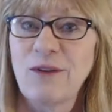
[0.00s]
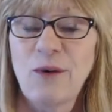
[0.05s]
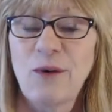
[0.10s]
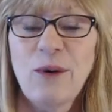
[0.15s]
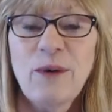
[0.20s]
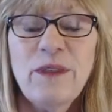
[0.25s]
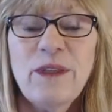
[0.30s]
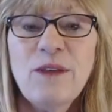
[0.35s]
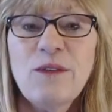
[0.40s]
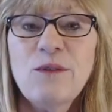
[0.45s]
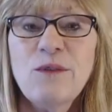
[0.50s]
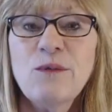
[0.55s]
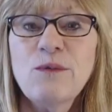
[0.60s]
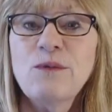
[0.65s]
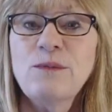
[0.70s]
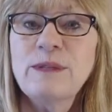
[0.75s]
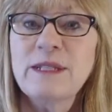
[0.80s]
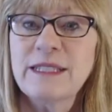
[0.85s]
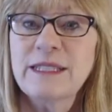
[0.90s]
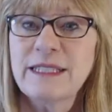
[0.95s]
Go in the other
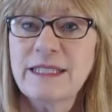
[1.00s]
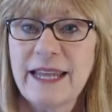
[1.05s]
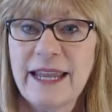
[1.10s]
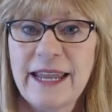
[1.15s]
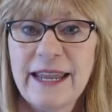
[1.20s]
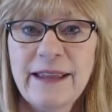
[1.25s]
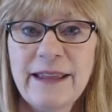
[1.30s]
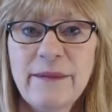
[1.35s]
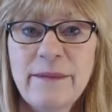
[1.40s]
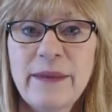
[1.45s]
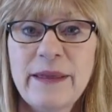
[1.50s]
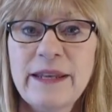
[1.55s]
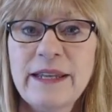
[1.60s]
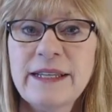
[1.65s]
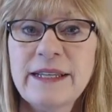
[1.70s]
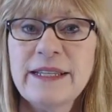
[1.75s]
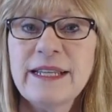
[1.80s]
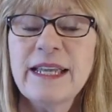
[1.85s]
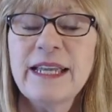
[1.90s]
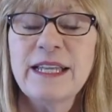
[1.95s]
room, just take a
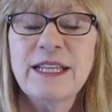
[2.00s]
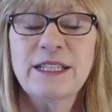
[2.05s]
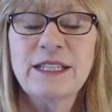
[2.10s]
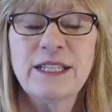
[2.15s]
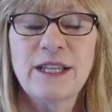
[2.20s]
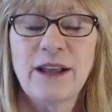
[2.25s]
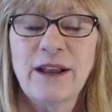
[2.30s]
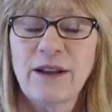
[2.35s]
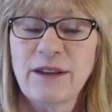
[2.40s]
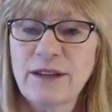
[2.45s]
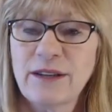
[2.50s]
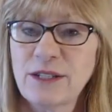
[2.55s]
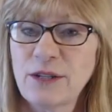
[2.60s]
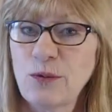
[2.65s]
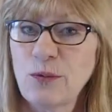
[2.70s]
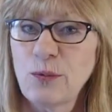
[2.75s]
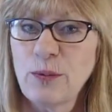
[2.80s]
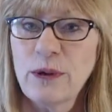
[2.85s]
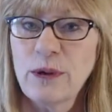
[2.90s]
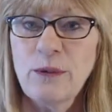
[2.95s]
minute
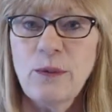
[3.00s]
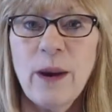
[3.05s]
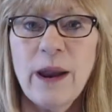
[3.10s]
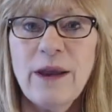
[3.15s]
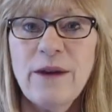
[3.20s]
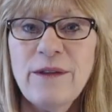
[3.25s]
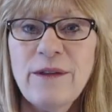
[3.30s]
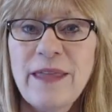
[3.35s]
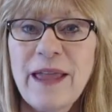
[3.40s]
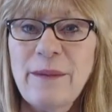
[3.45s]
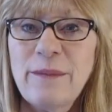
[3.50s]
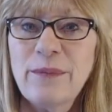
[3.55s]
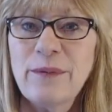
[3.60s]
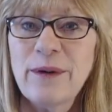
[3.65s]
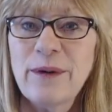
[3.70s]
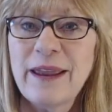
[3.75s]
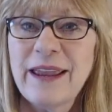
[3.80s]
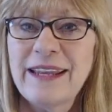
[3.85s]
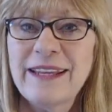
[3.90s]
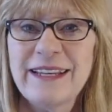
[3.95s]
to rewire that
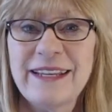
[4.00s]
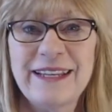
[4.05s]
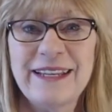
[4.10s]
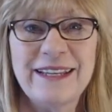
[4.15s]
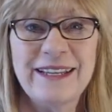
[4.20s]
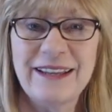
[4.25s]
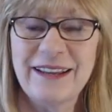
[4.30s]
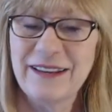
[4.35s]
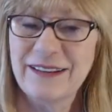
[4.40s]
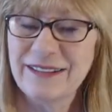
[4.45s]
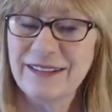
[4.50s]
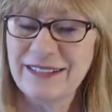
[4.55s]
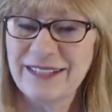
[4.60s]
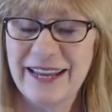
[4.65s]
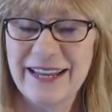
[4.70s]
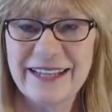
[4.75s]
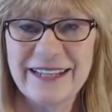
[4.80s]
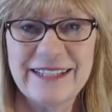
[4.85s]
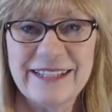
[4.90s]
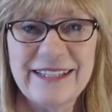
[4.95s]
brain,
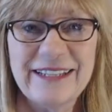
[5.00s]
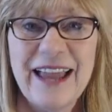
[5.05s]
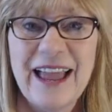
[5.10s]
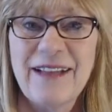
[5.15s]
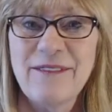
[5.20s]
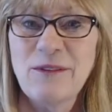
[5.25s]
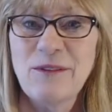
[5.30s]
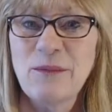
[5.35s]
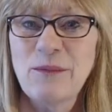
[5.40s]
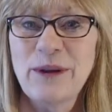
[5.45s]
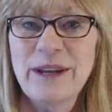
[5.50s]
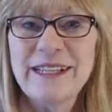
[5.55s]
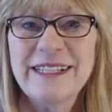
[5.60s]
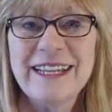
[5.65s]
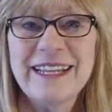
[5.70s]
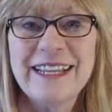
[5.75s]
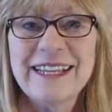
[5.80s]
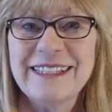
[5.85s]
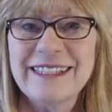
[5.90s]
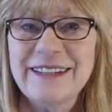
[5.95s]
have your
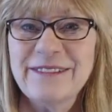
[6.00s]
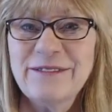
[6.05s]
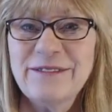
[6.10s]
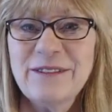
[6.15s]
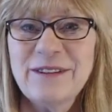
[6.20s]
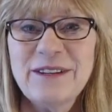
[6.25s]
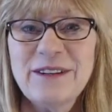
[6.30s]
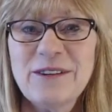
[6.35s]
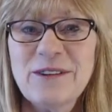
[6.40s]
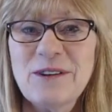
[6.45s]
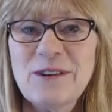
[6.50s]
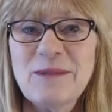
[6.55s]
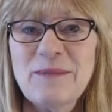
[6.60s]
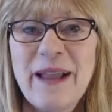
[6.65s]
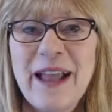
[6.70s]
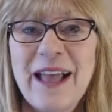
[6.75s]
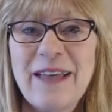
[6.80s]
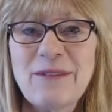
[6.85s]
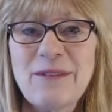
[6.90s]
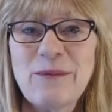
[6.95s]
brain take a different neural
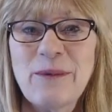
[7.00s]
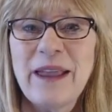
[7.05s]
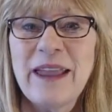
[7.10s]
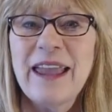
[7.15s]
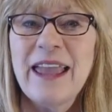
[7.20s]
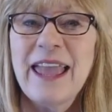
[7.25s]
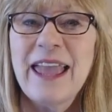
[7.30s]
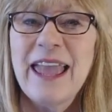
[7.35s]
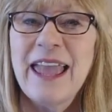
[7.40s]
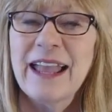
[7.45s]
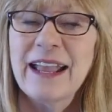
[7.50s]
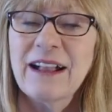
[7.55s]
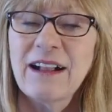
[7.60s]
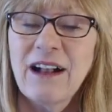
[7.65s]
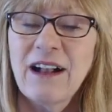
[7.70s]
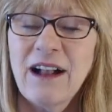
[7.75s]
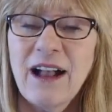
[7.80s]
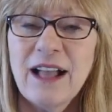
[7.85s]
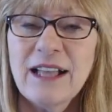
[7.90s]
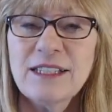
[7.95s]
pathway
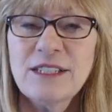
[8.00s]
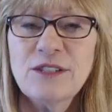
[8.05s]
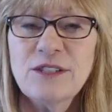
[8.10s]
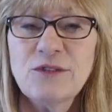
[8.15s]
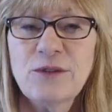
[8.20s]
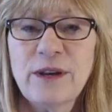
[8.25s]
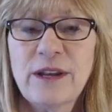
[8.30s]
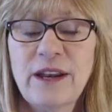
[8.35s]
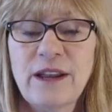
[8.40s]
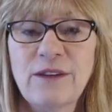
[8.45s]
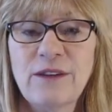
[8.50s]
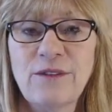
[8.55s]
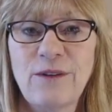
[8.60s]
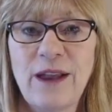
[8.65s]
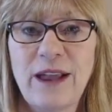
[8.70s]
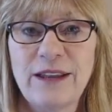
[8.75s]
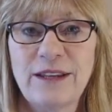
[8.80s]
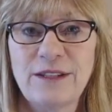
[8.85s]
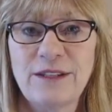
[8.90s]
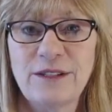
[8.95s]
and concentrate on
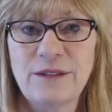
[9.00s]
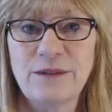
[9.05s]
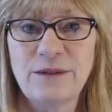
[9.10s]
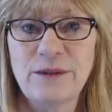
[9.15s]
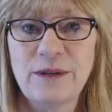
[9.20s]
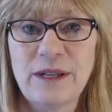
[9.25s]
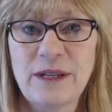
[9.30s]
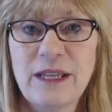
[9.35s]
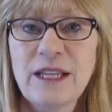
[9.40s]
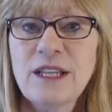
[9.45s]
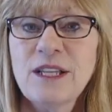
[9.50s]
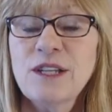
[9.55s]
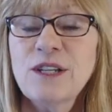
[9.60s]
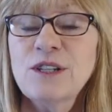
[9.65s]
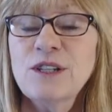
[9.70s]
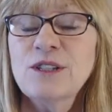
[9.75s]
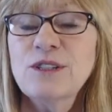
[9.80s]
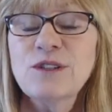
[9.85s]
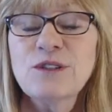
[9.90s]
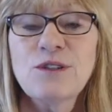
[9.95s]
gratitude.
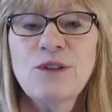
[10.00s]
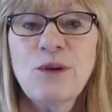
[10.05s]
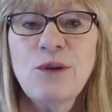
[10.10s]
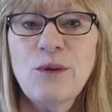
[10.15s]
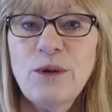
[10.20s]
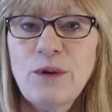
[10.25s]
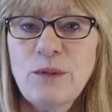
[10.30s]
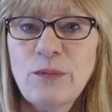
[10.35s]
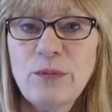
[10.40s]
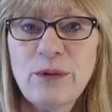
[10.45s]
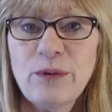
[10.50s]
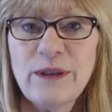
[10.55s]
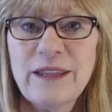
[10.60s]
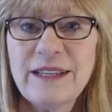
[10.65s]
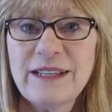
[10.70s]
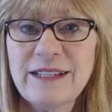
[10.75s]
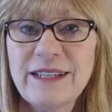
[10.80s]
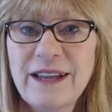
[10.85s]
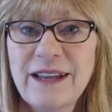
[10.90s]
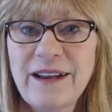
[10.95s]
Slow your
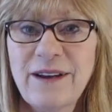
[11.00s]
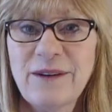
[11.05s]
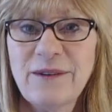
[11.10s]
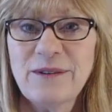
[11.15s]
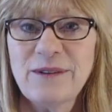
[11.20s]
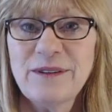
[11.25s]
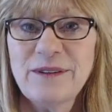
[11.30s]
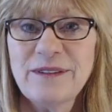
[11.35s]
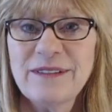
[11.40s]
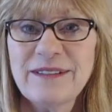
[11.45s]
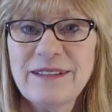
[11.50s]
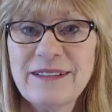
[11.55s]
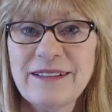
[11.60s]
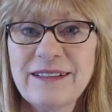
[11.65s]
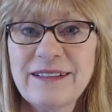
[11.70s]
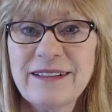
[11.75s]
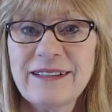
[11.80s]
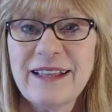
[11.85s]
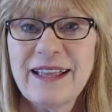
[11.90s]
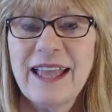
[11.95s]
breathing down.
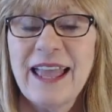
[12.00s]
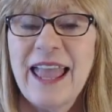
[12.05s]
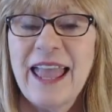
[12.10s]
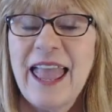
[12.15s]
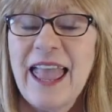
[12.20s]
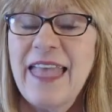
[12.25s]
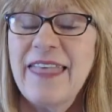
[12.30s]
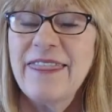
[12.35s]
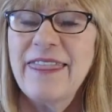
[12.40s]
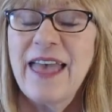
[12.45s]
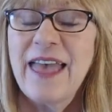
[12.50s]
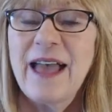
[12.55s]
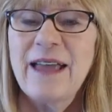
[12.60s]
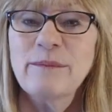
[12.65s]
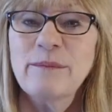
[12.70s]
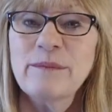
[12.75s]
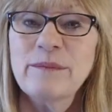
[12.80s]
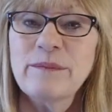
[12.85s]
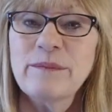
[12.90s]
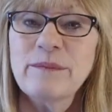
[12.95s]

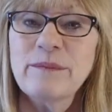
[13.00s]
That